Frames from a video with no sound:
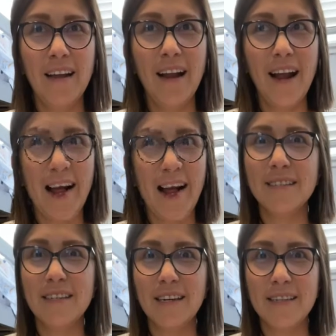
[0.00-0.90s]

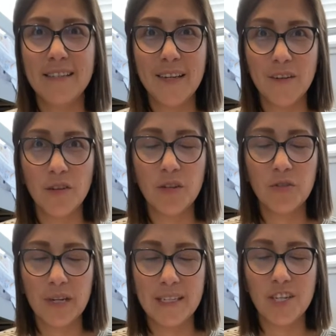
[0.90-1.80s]
has a
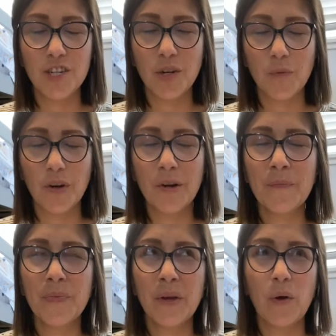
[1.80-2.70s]
signal transition. You also
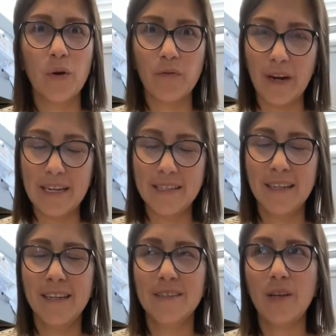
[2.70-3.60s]
need to teach them real
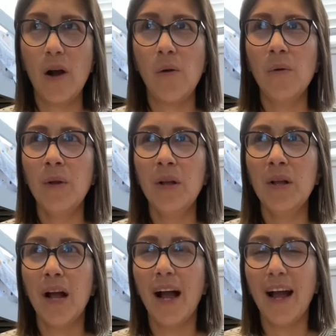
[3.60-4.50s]
life
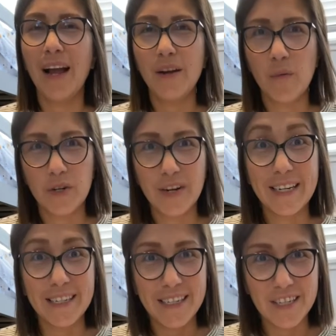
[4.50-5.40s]
applicability, if that's
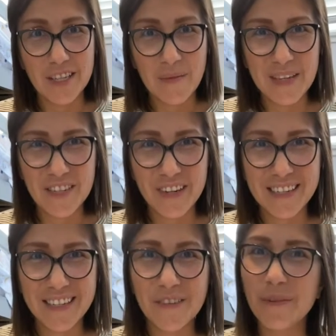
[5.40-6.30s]
the right word.
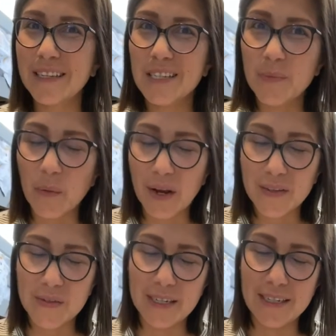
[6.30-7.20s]

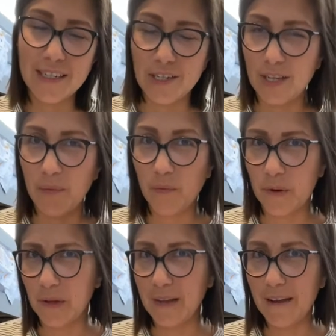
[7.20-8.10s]
And
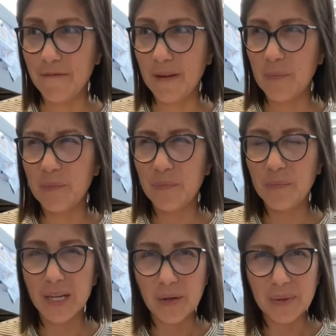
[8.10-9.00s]
that's not real writing,
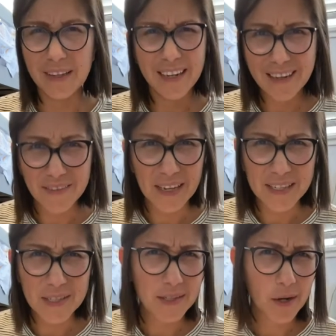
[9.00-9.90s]
right? It's not every single
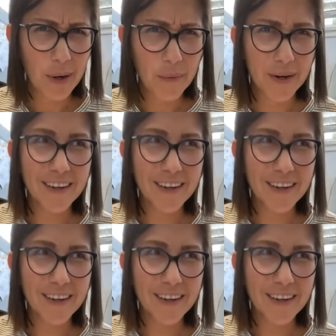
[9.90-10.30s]
paragraph is